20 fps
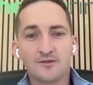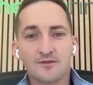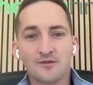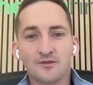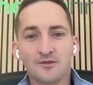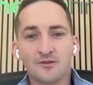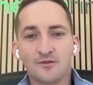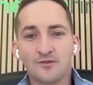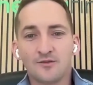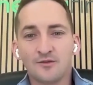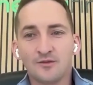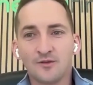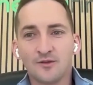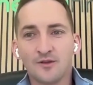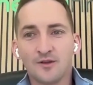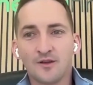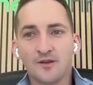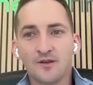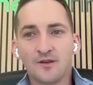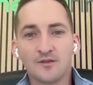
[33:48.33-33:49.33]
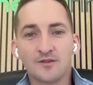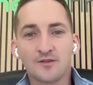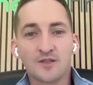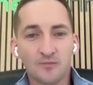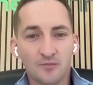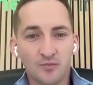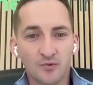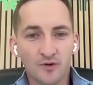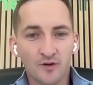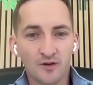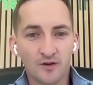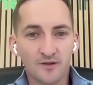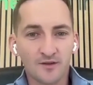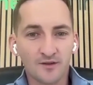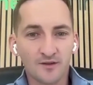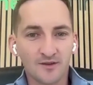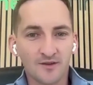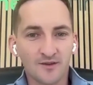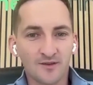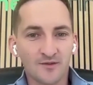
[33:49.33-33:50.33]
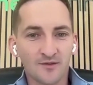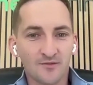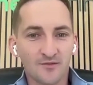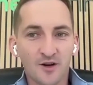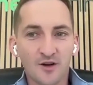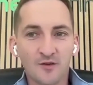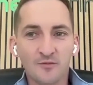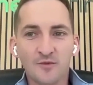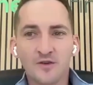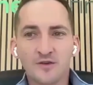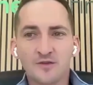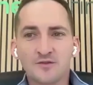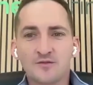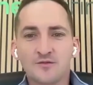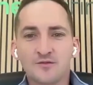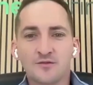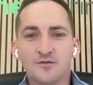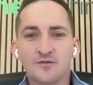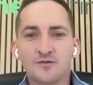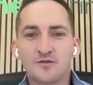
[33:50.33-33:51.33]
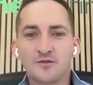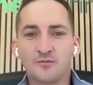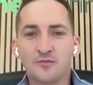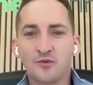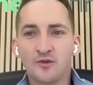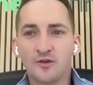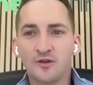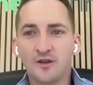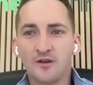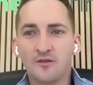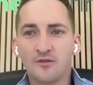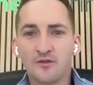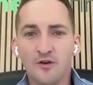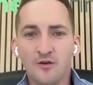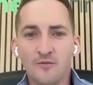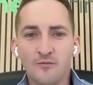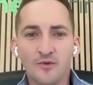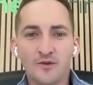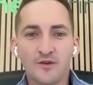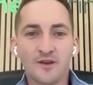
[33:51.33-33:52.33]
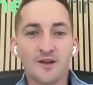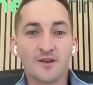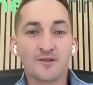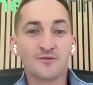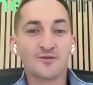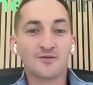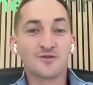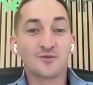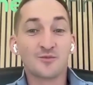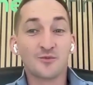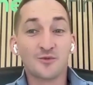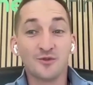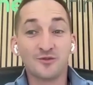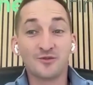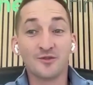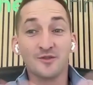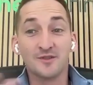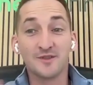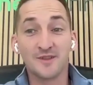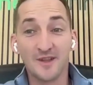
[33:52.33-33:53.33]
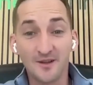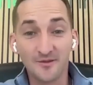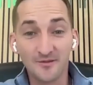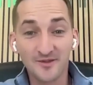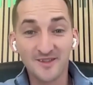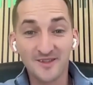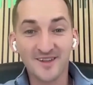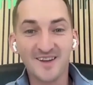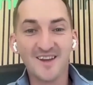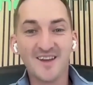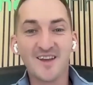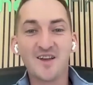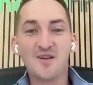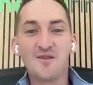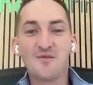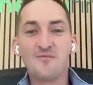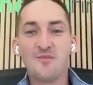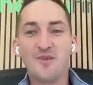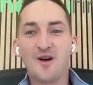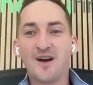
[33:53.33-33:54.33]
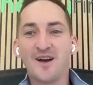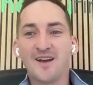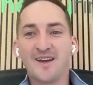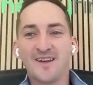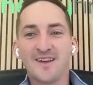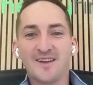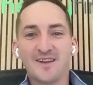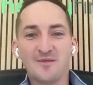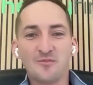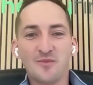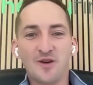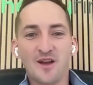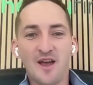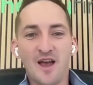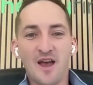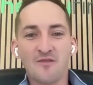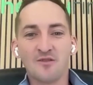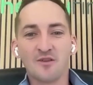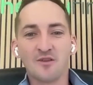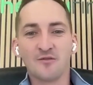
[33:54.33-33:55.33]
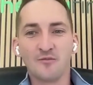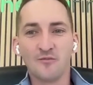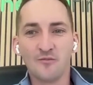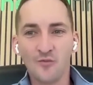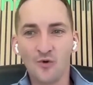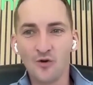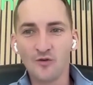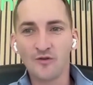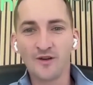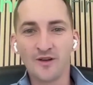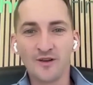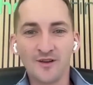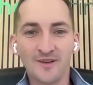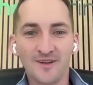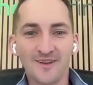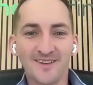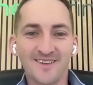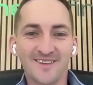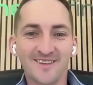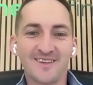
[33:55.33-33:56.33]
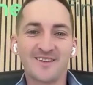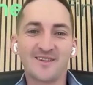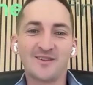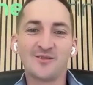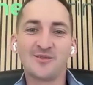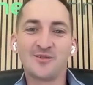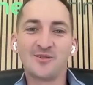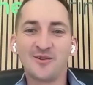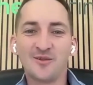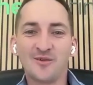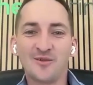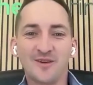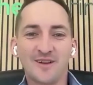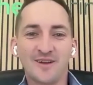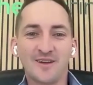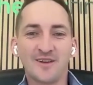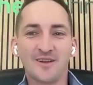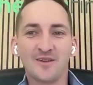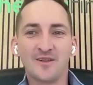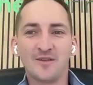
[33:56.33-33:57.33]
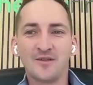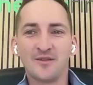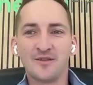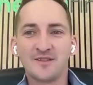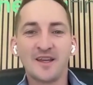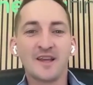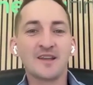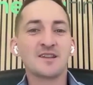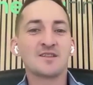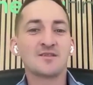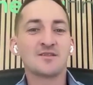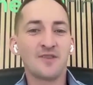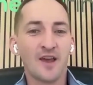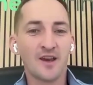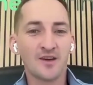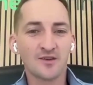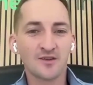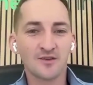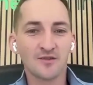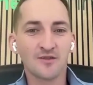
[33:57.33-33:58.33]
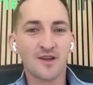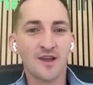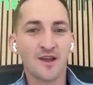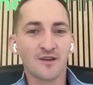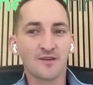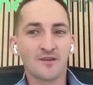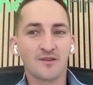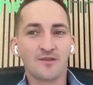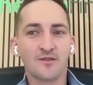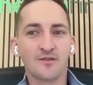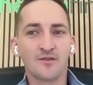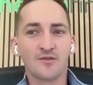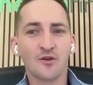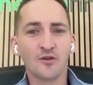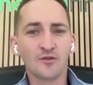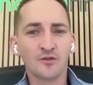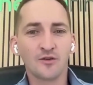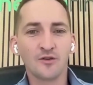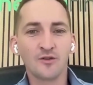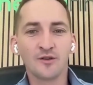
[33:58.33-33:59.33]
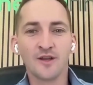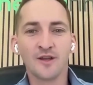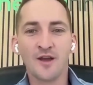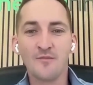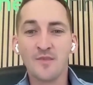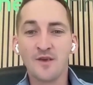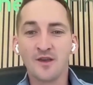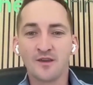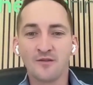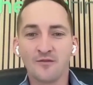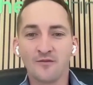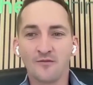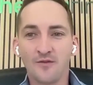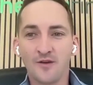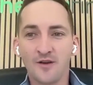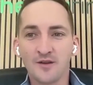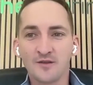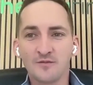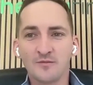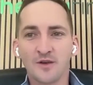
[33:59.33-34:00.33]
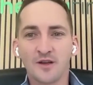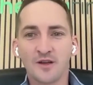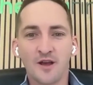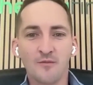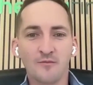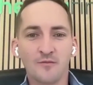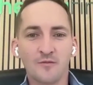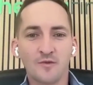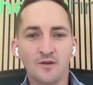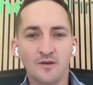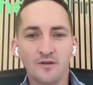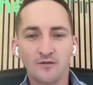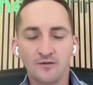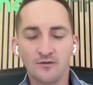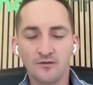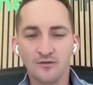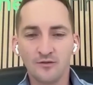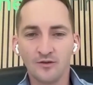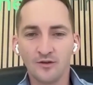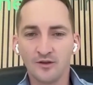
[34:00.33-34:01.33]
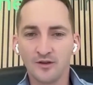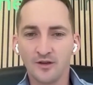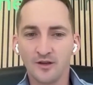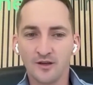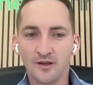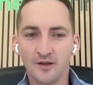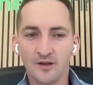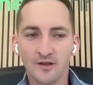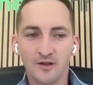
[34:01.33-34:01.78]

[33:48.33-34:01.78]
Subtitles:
to support farmers, to support our company, and to support yourselves by having moral, satisfaction that not only I'm making funds, but I'm doing